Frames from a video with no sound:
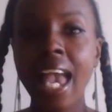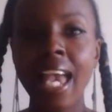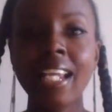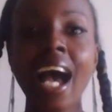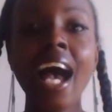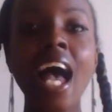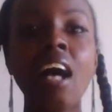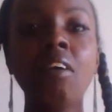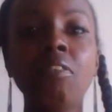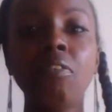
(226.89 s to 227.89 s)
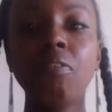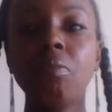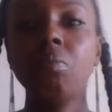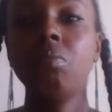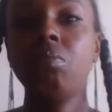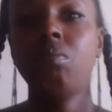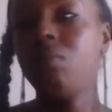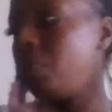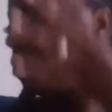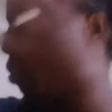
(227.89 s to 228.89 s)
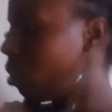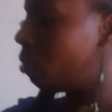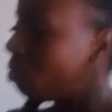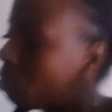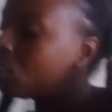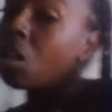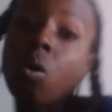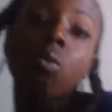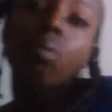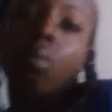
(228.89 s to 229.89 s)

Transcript: I have, let me show you. So